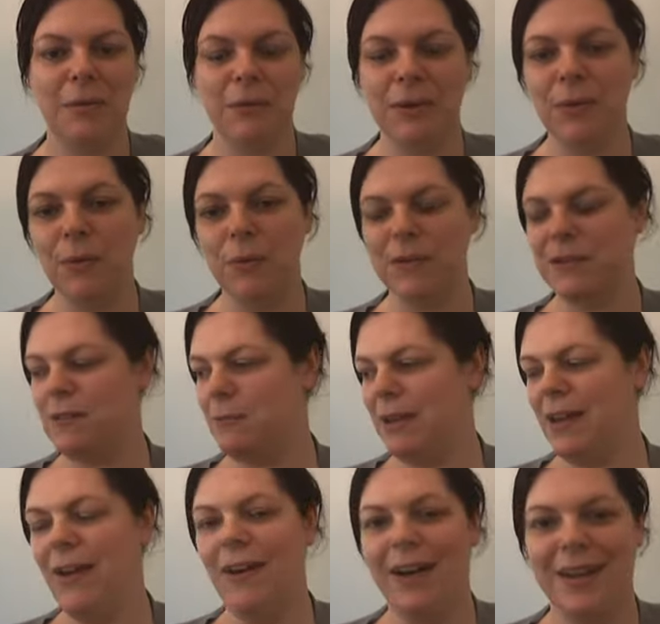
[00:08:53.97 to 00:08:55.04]
We all want to be
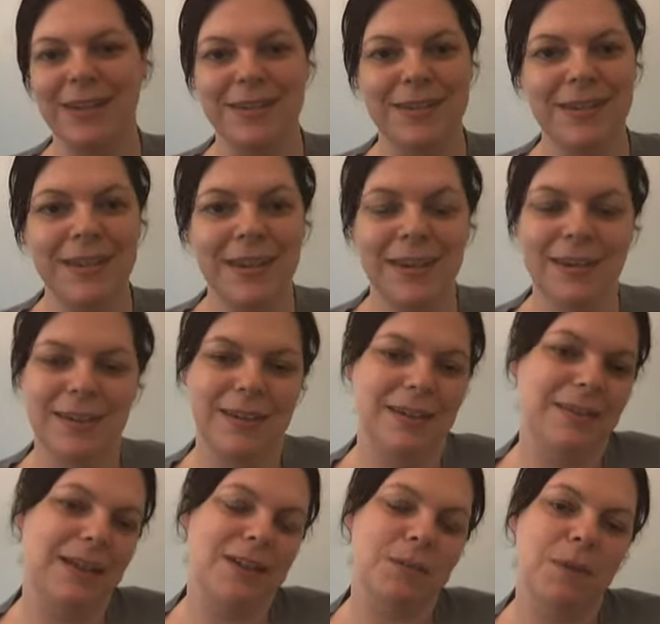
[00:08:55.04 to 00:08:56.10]
kind,
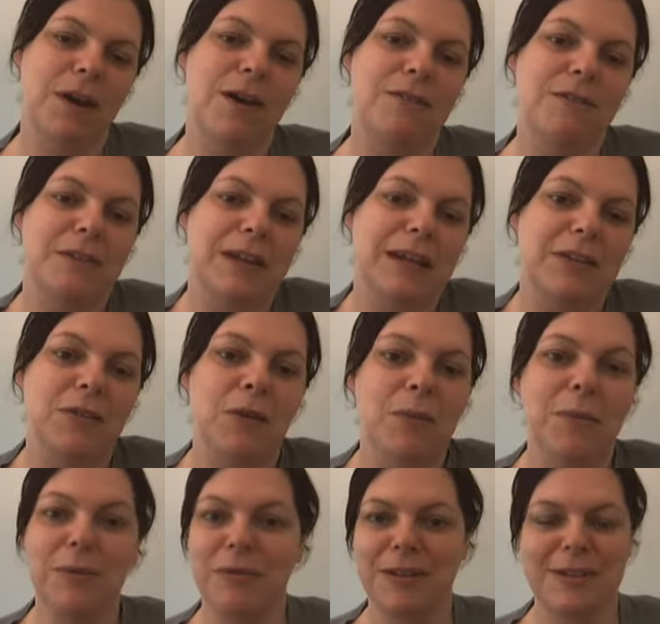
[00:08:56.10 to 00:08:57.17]
and that's perfectly normal.